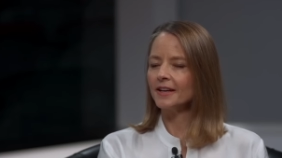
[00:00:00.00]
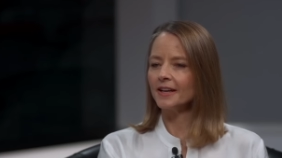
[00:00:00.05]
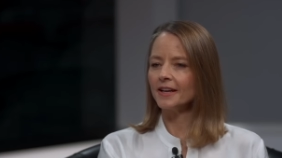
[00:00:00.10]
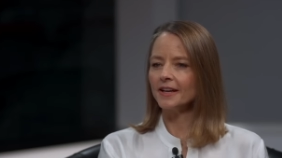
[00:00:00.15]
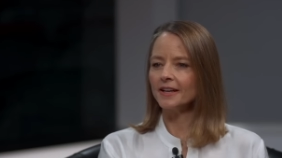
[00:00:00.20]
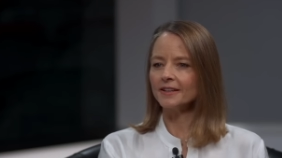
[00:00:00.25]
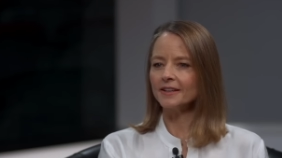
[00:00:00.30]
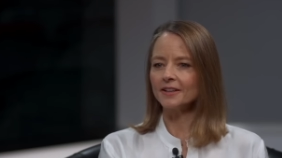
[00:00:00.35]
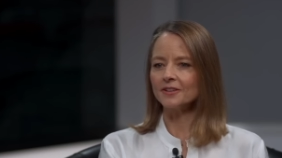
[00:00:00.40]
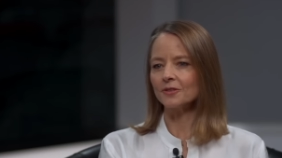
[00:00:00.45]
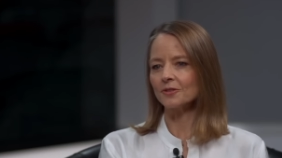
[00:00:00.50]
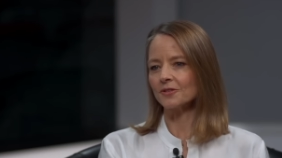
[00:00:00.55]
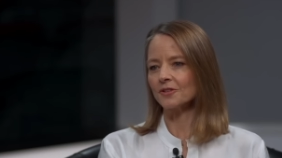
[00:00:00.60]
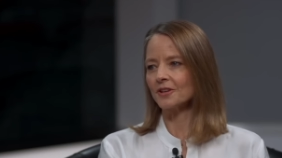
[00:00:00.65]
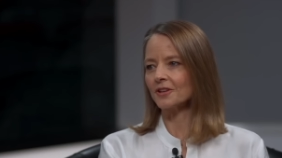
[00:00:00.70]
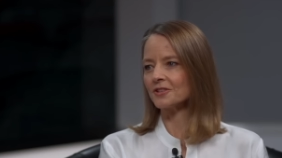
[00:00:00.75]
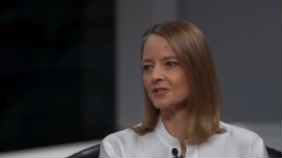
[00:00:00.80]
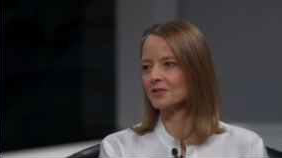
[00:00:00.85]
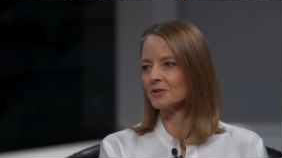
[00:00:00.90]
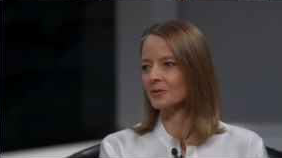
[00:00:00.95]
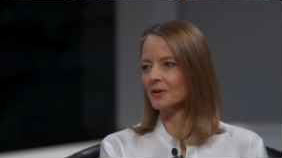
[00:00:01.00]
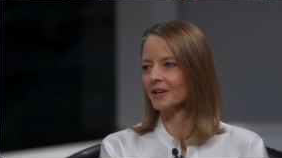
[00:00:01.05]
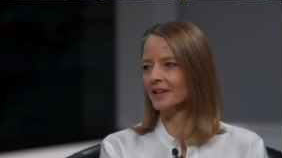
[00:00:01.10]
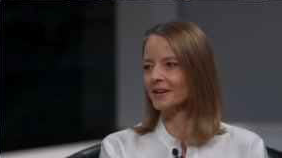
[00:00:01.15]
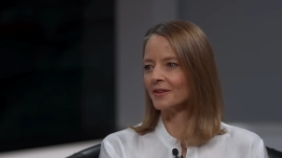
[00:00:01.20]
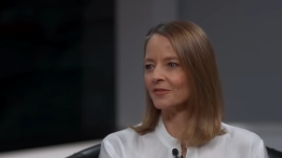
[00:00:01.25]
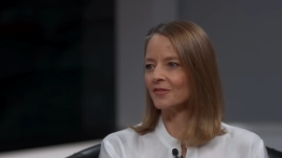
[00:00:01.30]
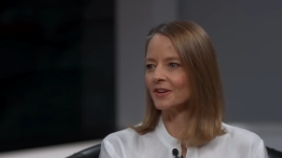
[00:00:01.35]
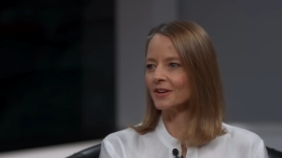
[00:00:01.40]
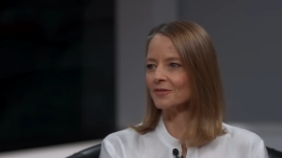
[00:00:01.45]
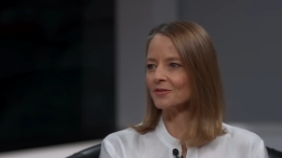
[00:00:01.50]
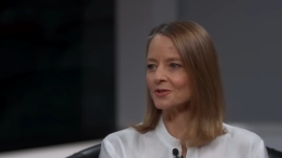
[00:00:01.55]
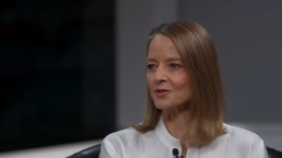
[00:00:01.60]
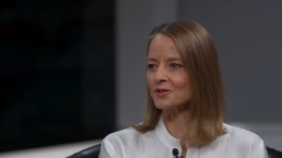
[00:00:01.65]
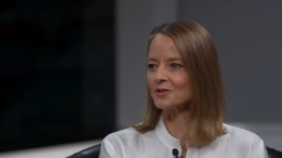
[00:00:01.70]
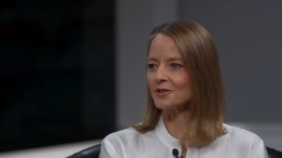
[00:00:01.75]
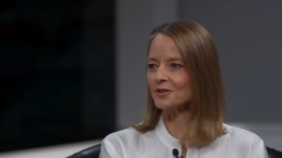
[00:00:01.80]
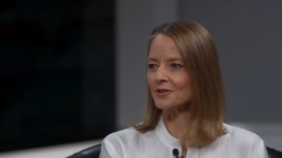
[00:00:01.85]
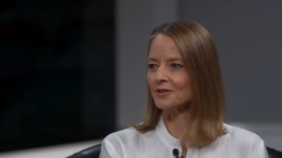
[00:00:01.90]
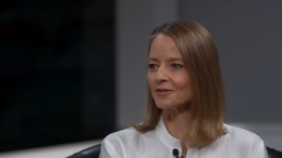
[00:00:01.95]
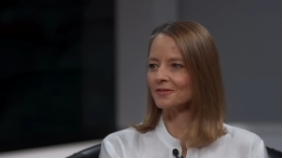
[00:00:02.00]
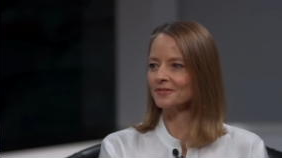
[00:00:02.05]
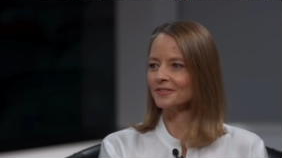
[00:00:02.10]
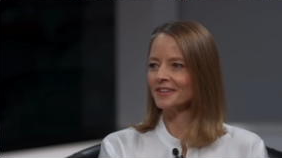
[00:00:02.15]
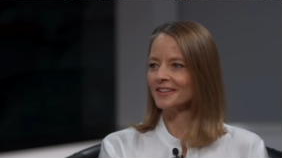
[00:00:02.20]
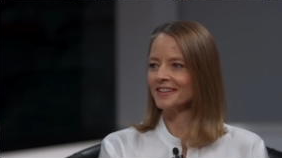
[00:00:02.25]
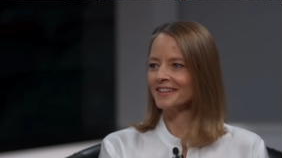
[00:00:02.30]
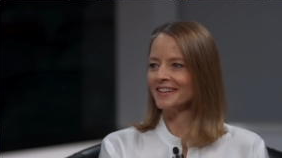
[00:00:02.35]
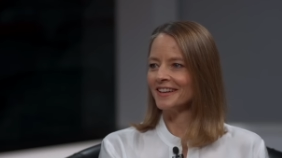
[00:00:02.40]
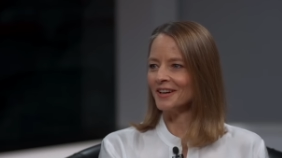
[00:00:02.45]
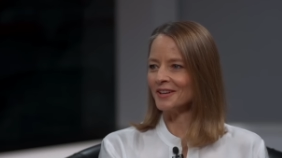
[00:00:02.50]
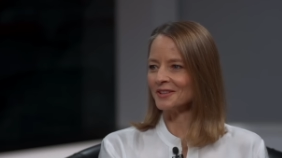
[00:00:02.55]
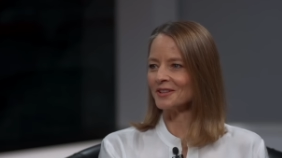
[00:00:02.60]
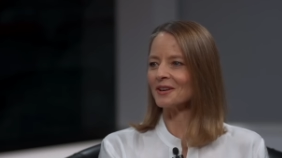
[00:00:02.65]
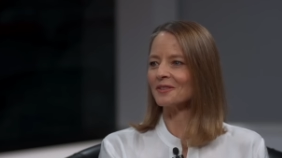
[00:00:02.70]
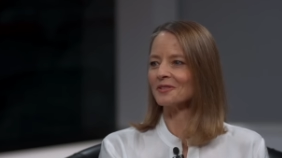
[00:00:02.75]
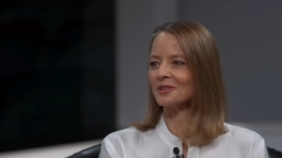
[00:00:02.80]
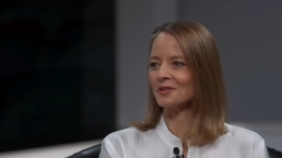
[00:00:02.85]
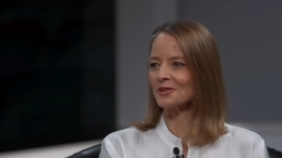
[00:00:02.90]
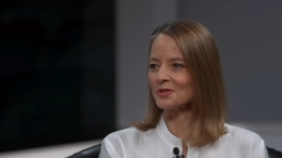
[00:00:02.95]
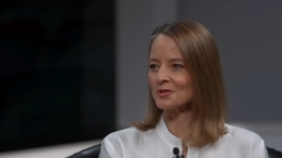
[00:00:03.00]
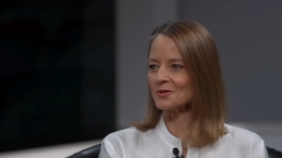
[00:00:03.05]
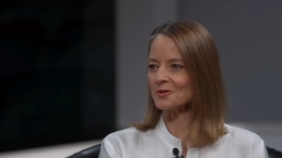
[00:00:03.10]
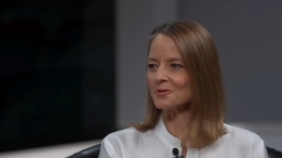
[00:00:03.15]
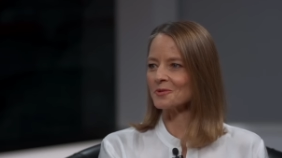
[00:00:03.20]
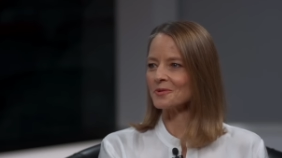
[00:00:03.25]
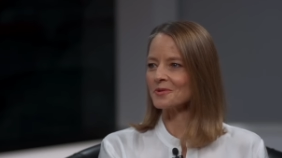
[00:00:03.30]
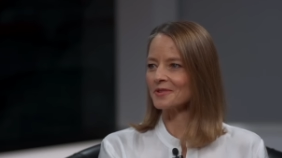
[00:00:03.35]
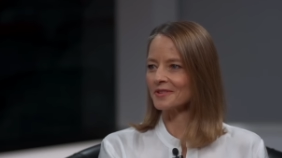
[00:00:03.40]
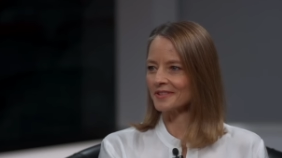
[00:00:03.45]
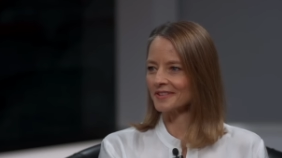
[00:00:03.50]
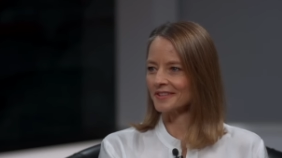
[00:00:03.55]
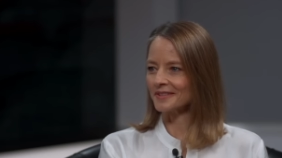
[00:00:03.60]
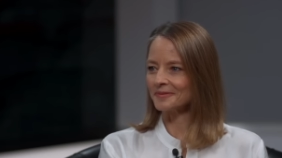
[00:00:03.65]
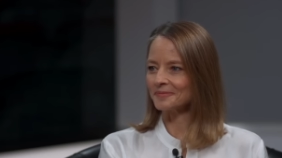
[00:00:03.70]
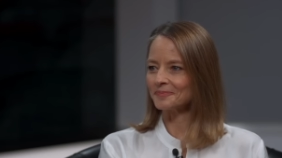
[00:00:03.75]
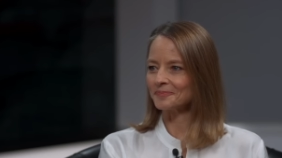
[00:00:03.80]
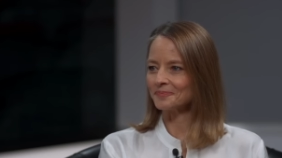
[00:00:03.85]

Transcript: And I don't think it's doing any favors to uncovering the truth. No,